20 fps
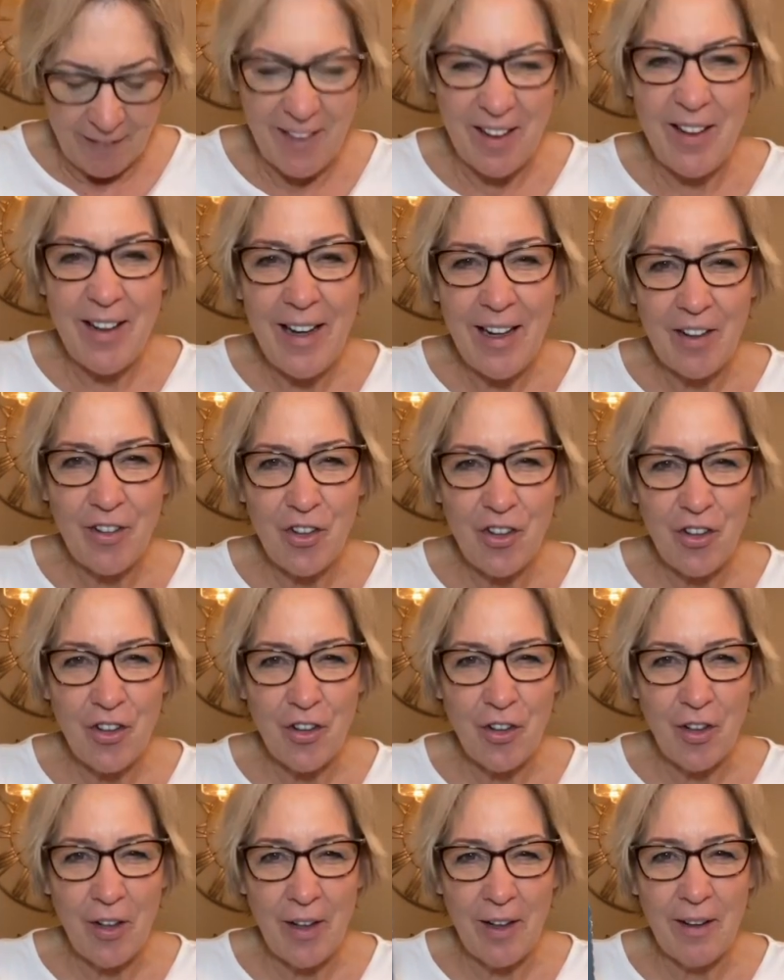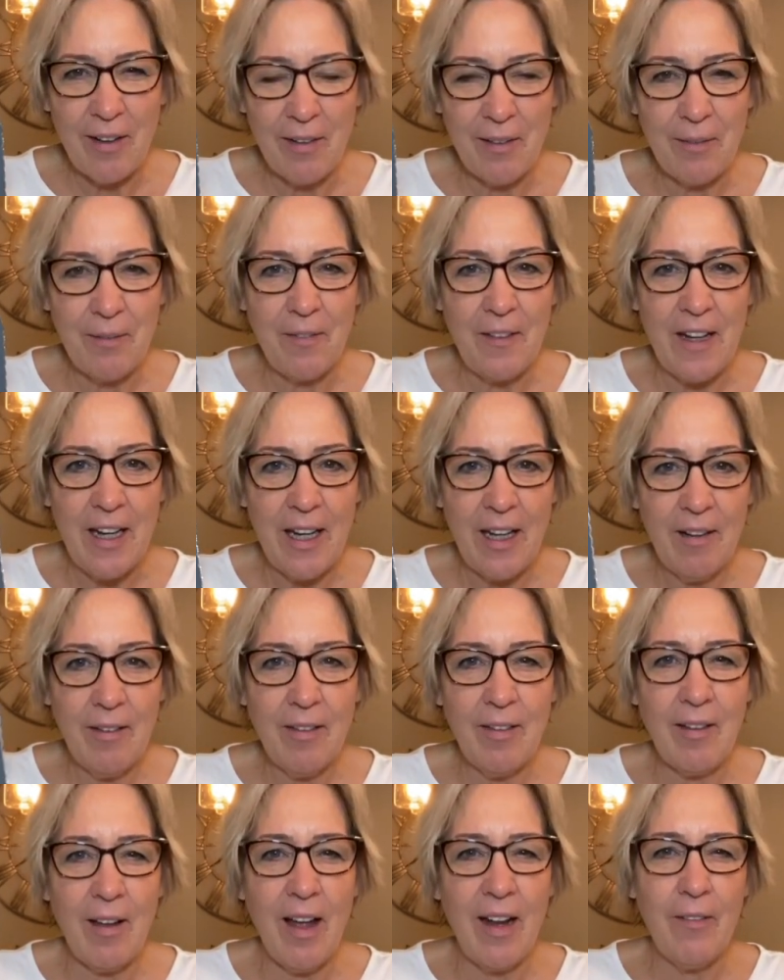texture of the
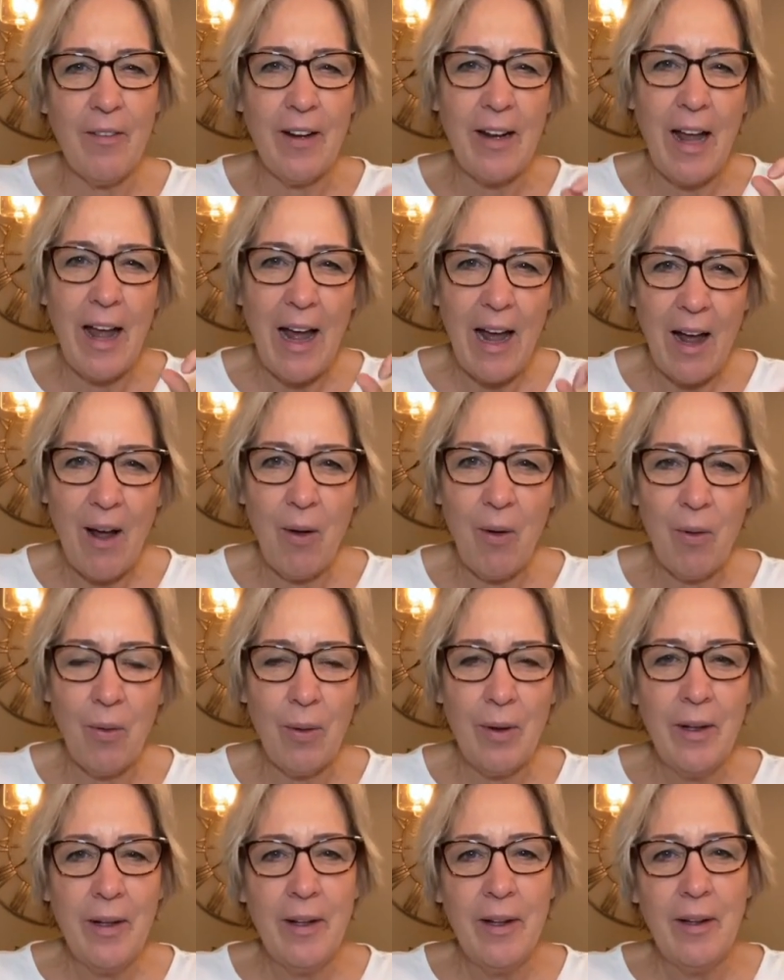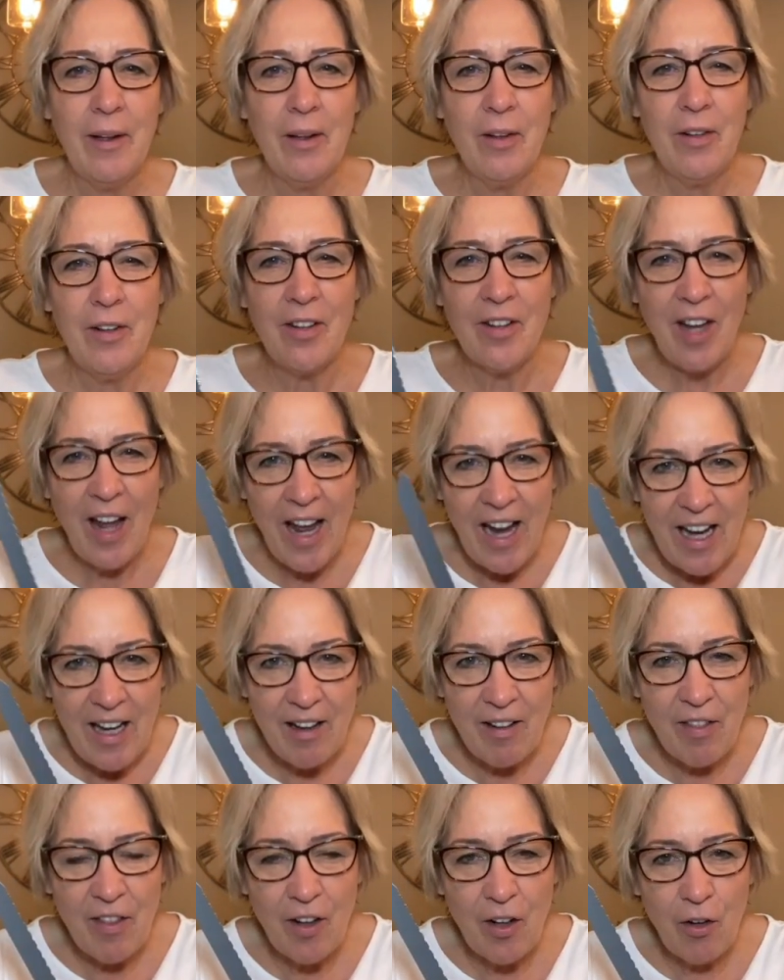inside of it, how
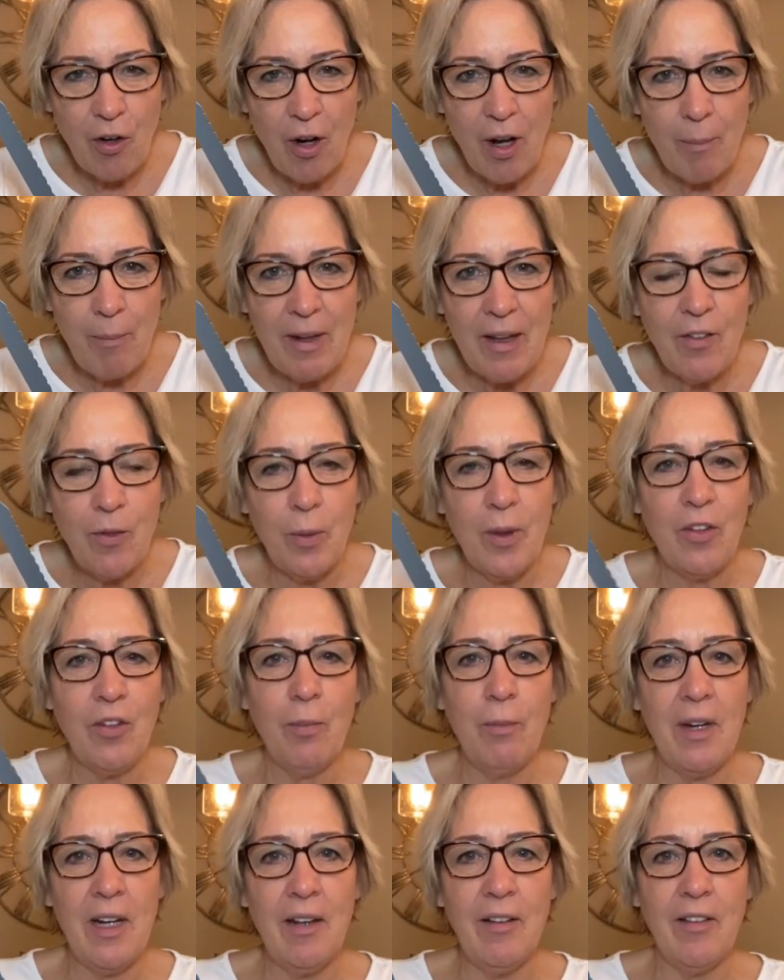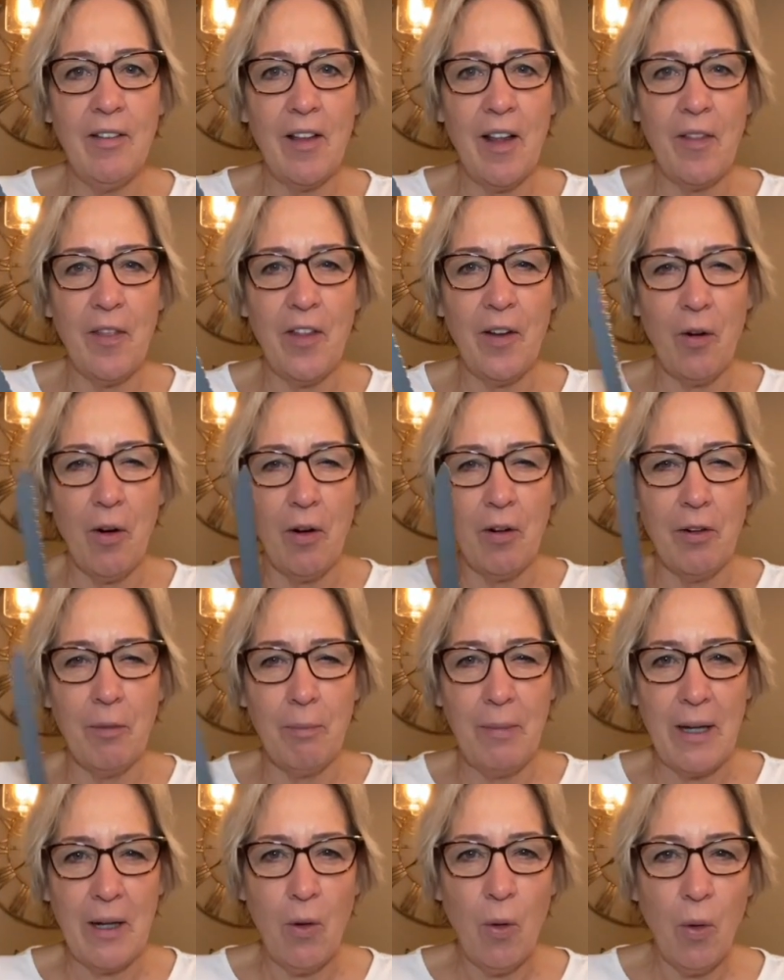tight the crumb is, which means that there aren't
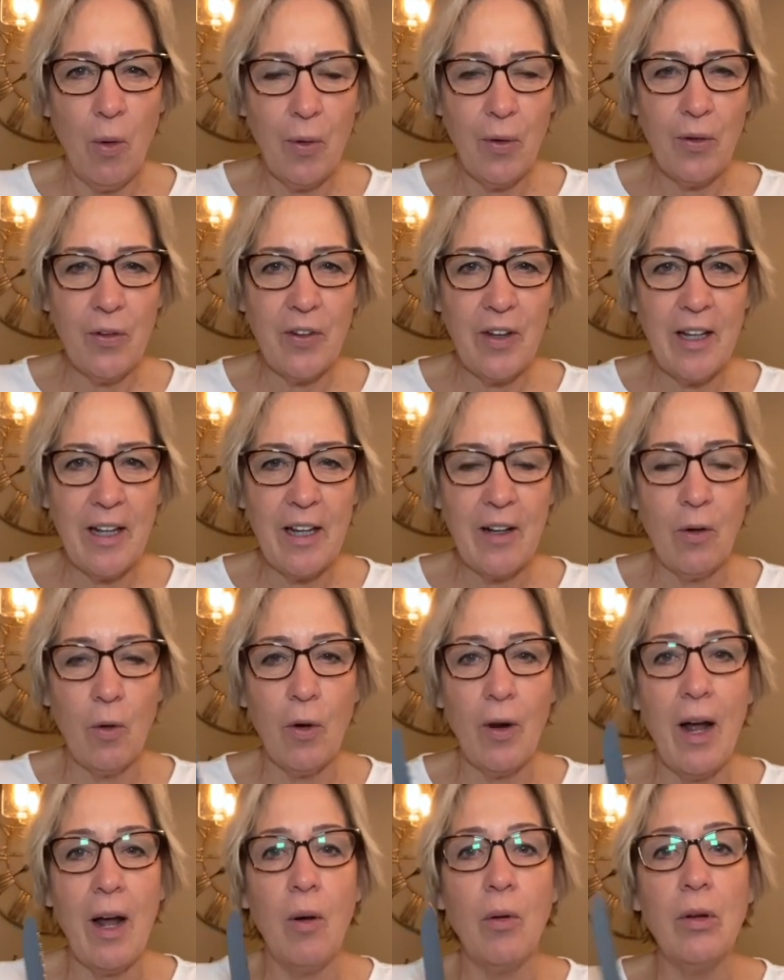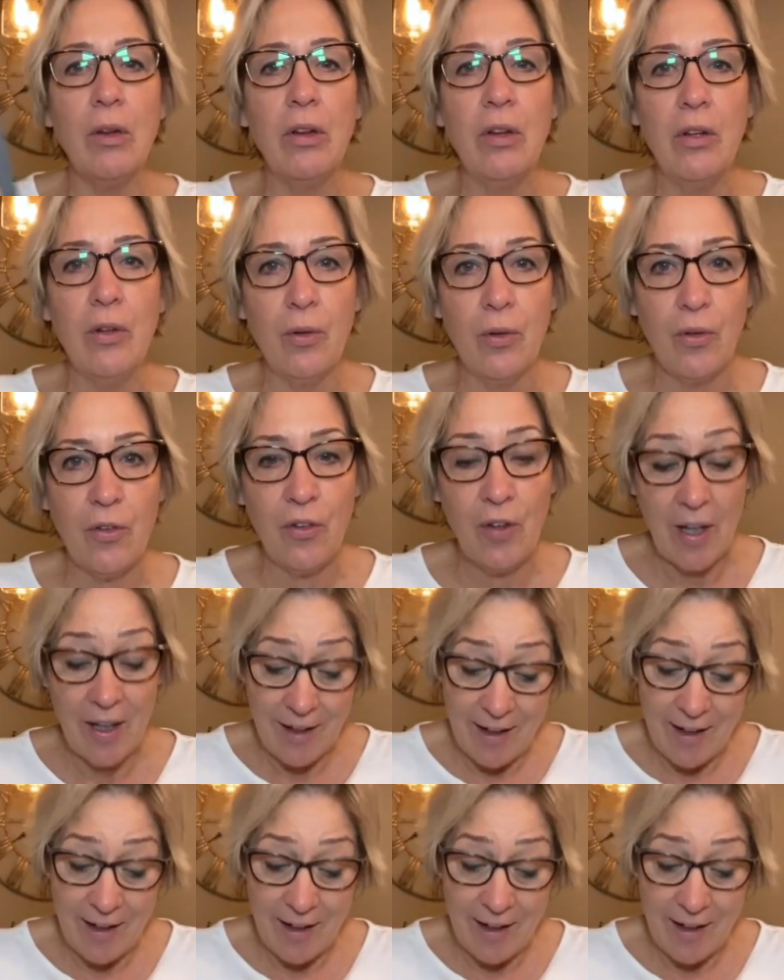big holes in it, or how loose.